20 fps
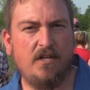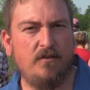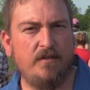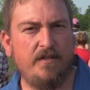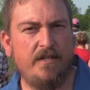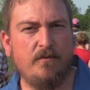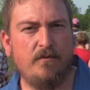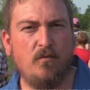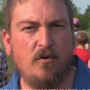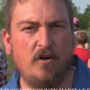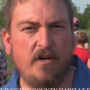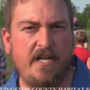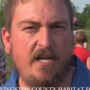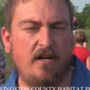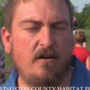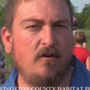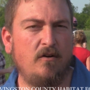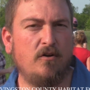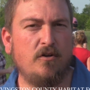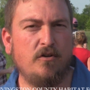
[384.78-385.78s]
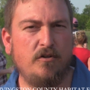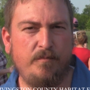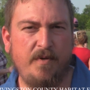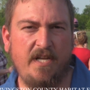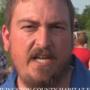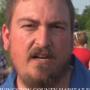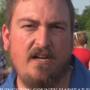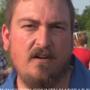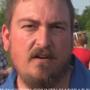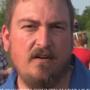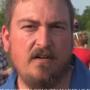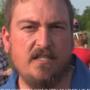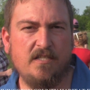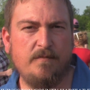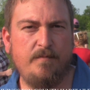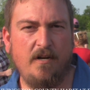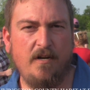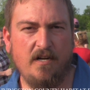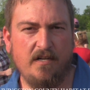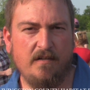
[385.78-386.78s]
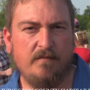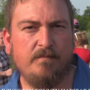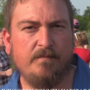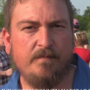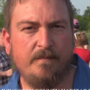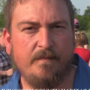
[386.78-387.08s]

not only that we're here or could be here in spirit.